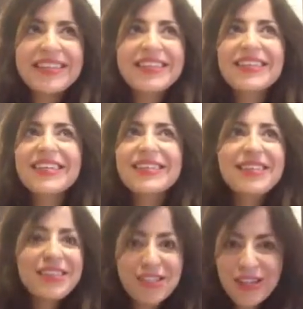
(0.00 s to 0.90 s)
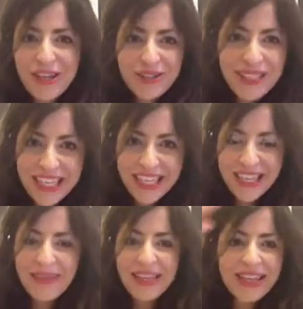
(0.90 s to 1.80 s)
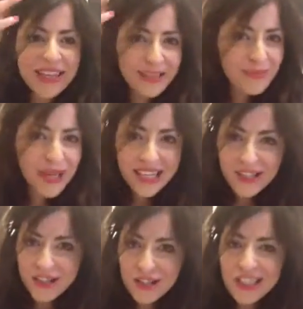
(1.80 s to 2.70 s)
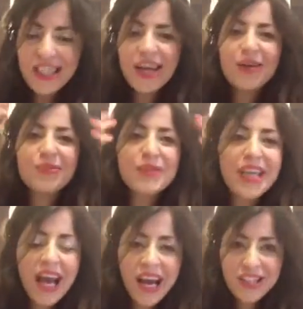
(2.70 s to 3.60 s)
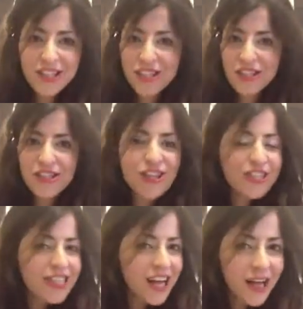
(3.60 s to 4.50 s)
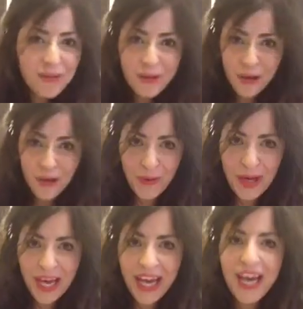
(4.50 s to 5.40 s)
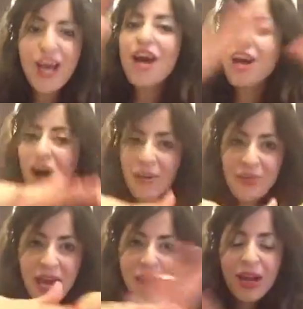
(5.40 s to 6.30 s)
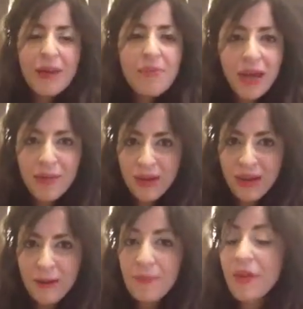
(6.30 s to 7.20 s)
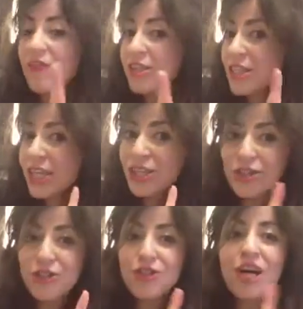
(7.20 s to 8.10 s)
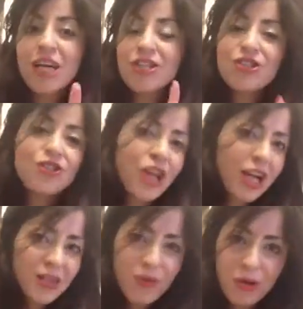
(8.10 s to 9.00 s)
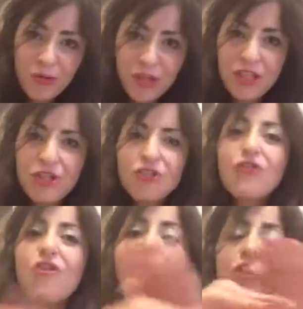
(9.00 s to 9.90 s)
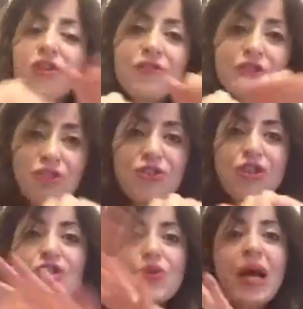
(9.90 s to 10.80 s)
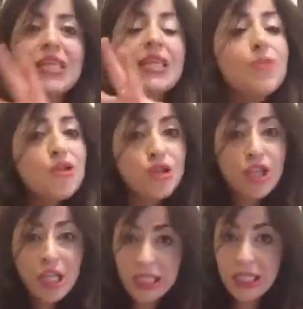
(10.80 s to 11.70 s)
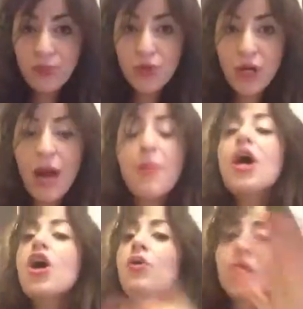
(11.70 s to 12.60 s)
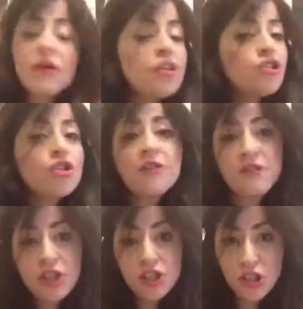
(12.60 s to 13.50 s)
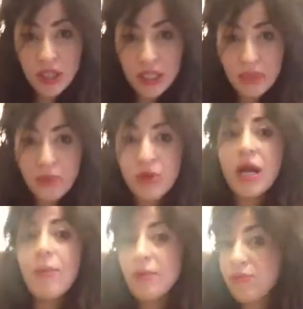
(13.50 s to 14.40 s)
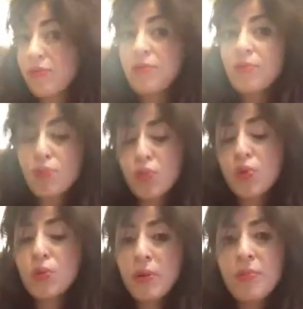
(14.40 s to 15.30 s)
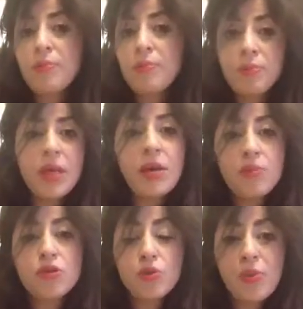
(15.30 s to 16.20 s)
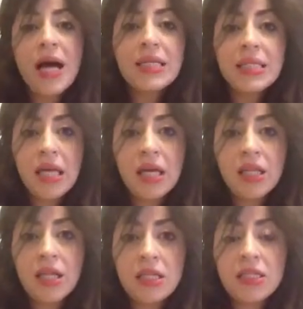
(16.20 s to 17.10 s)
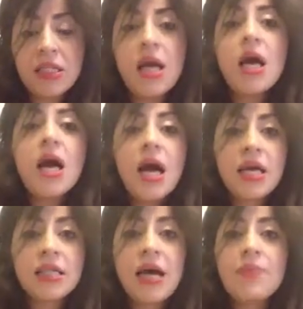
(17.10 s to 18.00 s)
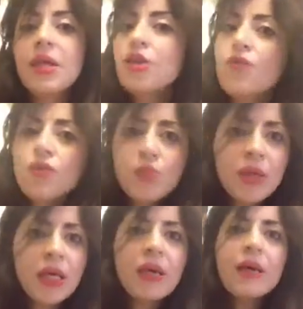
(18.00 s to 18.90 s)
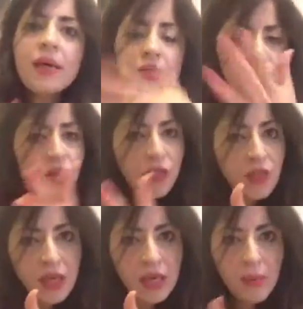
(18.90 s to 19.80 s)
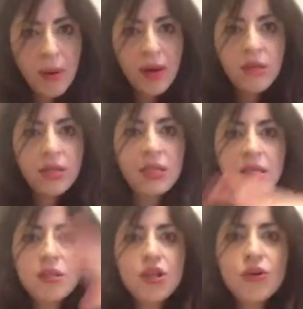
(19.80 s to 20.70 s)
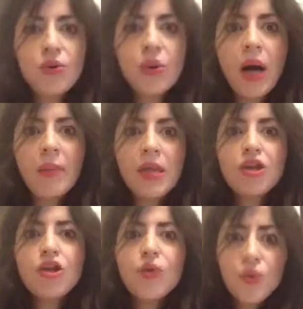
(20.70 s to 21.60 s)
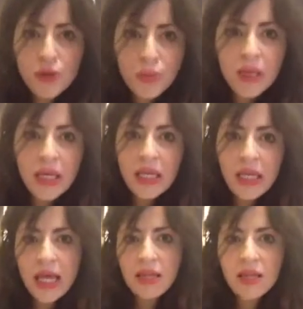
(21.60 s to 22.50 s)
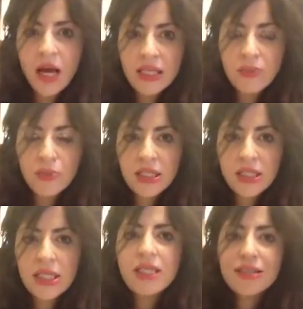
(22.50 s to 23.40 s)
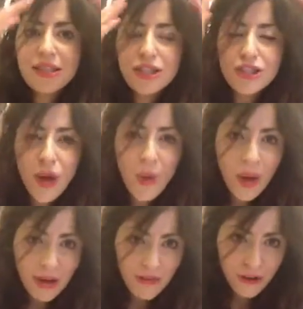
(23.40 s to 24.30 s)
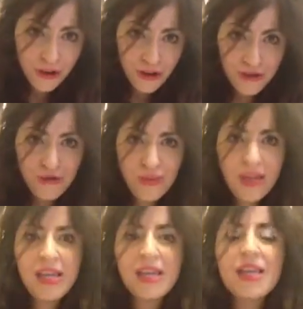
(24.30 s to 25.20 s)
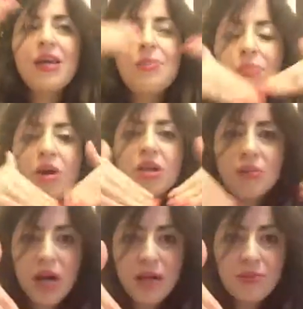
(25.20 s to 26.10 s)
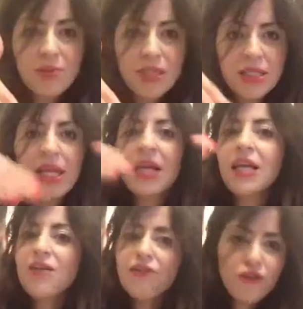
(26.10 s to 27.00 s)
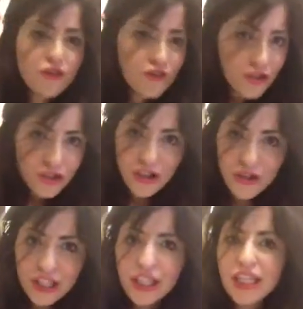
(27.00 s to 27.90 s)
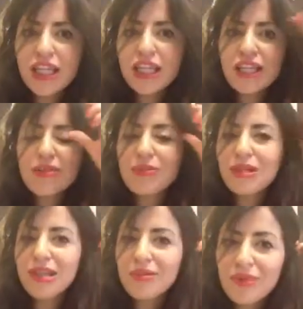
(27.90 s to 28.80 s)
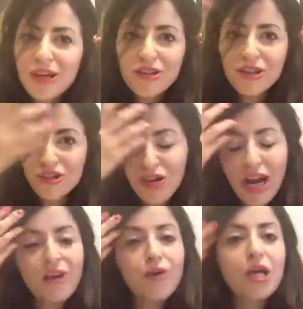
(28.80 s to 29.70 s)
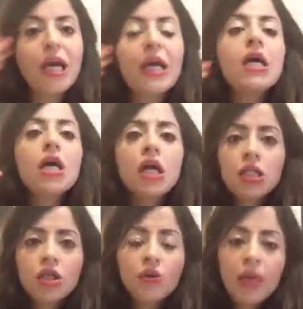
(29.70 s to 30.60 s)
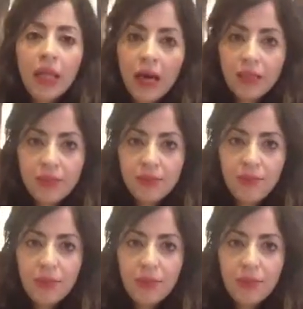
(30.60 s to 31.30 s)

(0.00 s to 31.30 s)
there's no need. Being stressed out, being anxious doesn't help you, okay? Calm down. And maybe, if I tell you, 90 to 91% of all of the students who accepted to the nursing program will eventually finish the nursing program and will be able to passing NCLEX exam, then you would start thinking about it that you would be in that 90%. There is no way for you to be in bottom 9% if you just, study a little bit and be on the track, okay? So relax.